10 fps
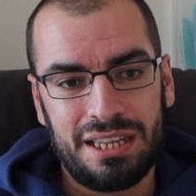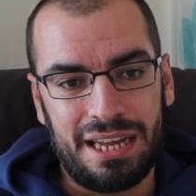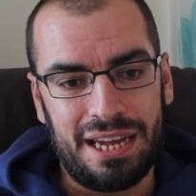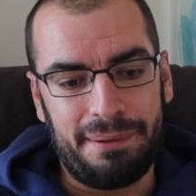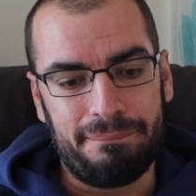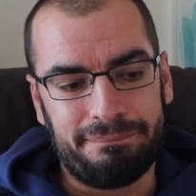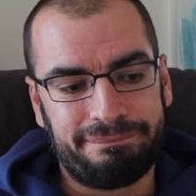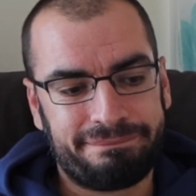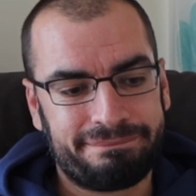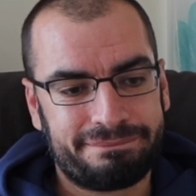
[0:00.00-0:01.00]

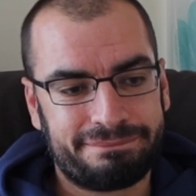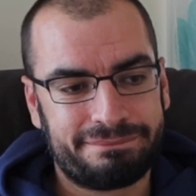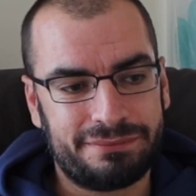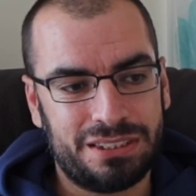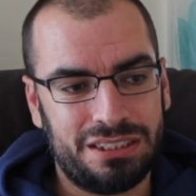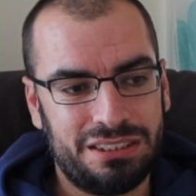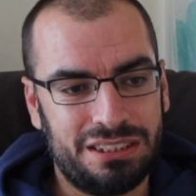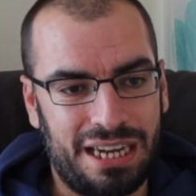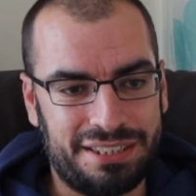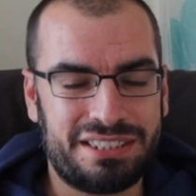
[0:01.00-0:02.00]
I